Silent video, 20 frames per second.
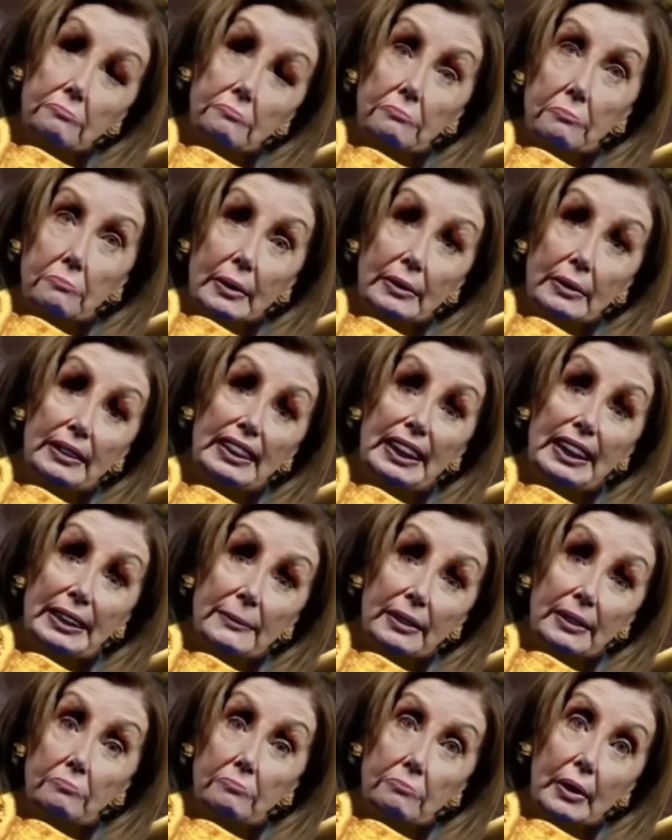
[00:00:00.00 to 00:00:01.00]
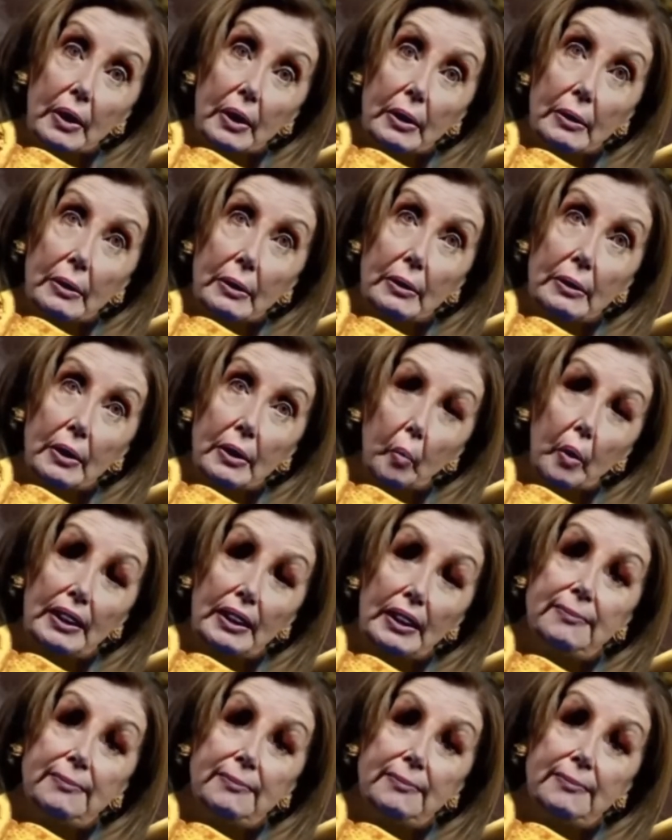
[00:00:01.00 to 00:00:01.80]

Okay, but what if a